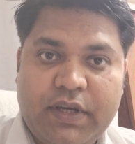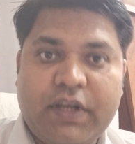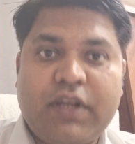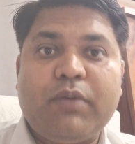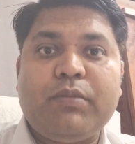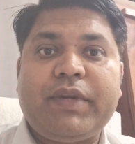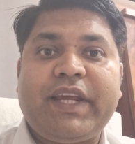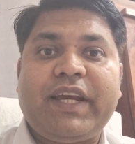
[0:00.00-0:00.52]

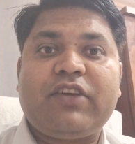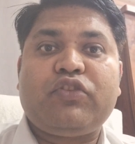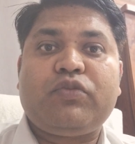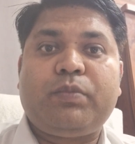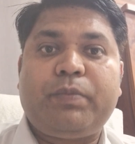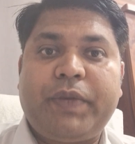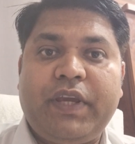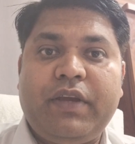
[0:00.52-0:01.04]
income
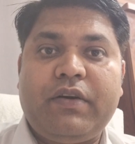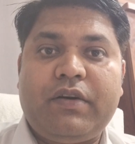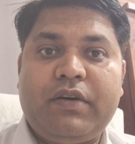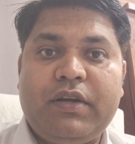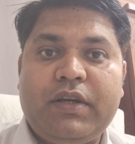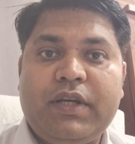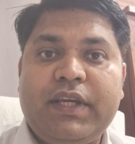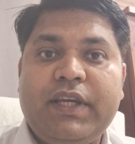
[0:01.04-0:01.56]
tax
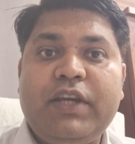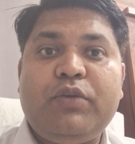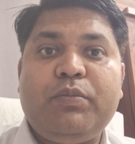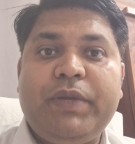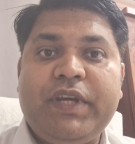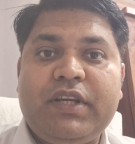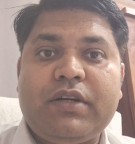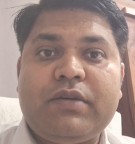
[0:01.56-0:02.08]
payer,
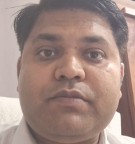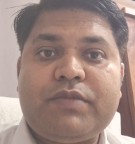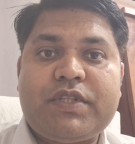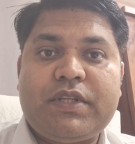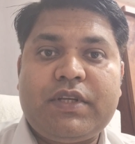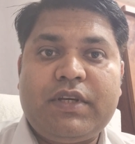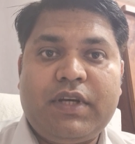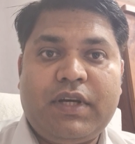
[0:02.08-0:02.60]
it
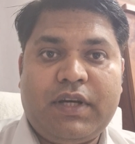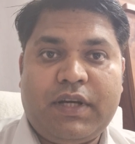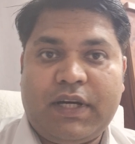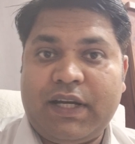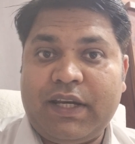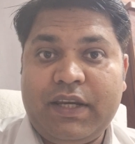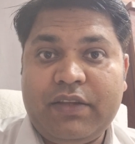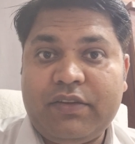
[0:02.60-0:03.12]
becomes
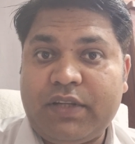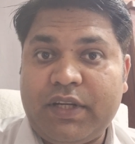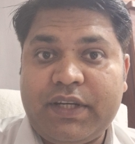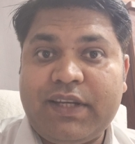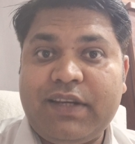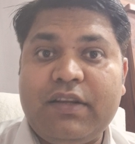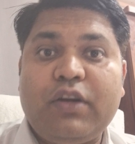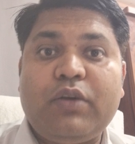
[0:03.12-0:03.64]
unless
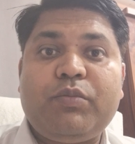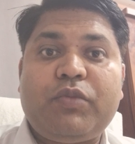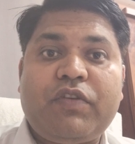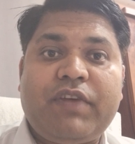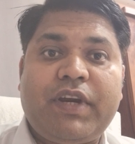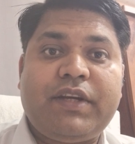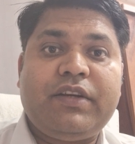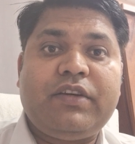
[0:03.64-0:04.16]
until not
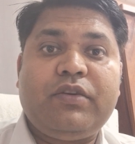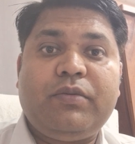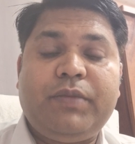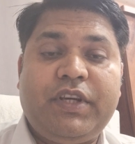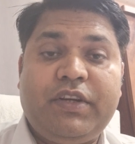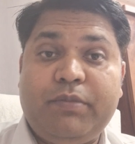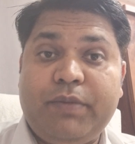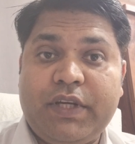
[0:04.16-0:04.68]
provided,
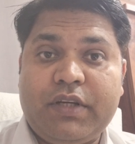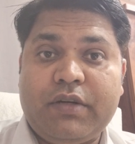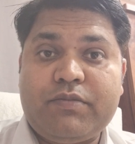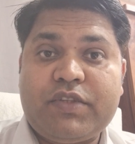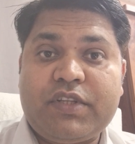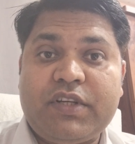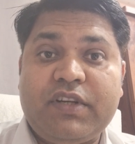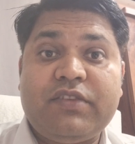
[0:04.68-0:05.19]
it
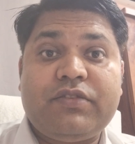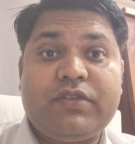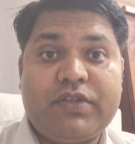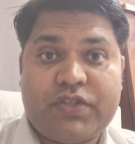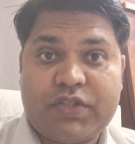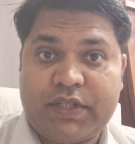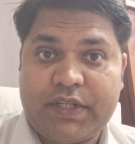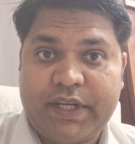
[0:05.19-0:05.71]
becomes
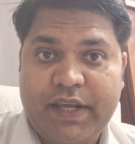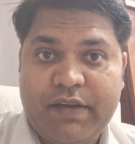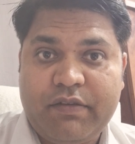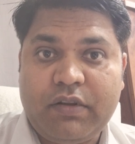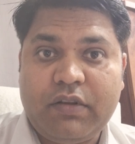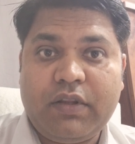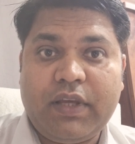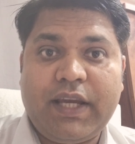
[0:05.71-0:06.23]

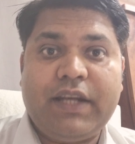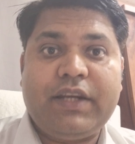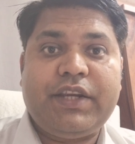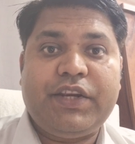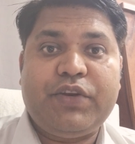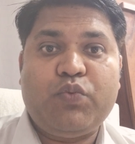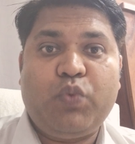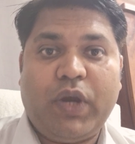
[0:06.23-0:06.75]
unsustainable and
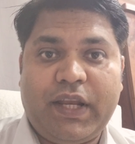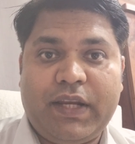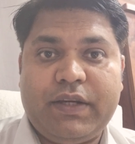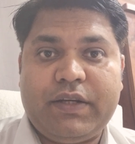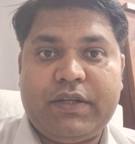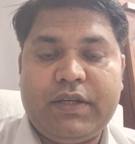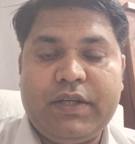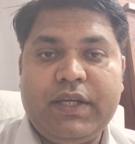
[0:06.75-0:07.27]

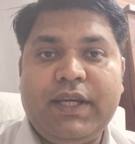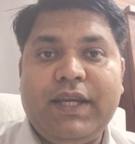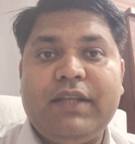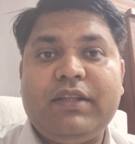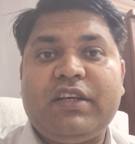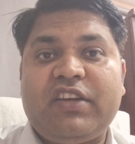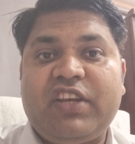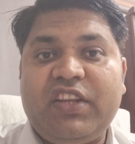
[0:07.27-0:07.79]
invalid.
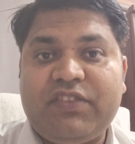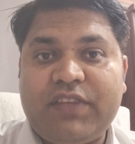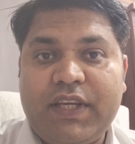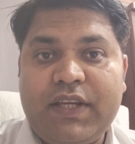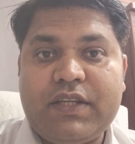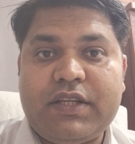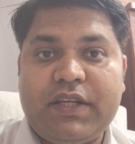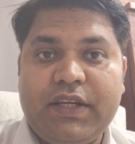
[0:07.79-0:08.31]
The
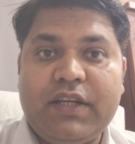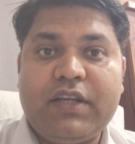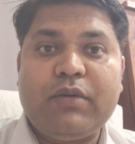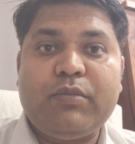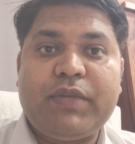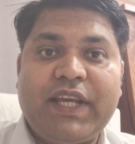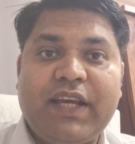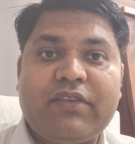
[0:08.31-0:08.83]
recent
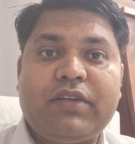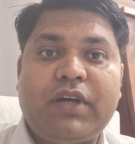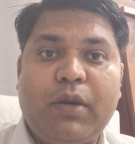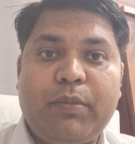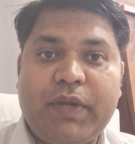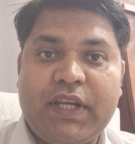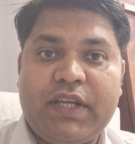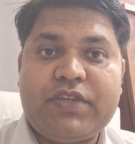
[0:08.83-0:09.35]
income tax
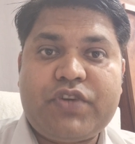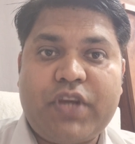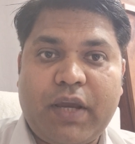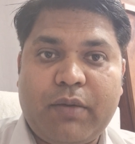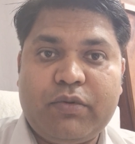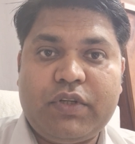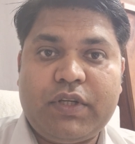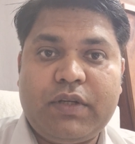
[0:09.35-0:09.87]
appellate
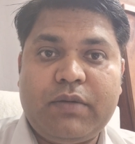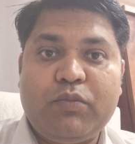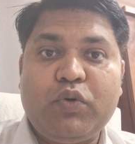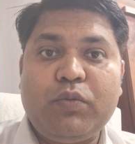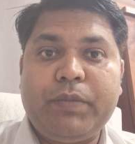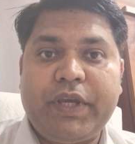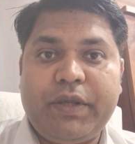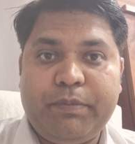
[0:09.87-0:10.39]
tribunal
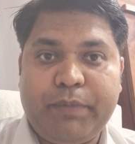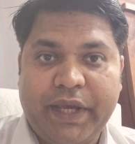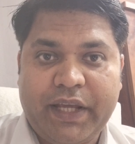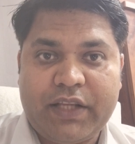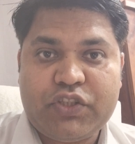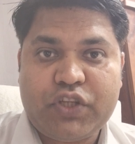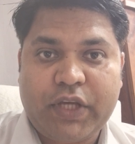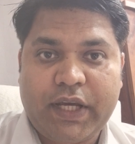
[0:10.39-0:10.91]
Mumbai
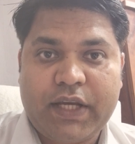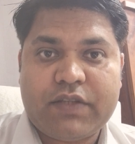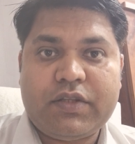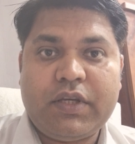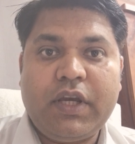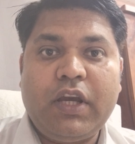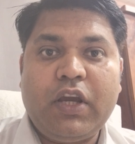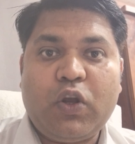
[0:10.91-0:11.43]
bench has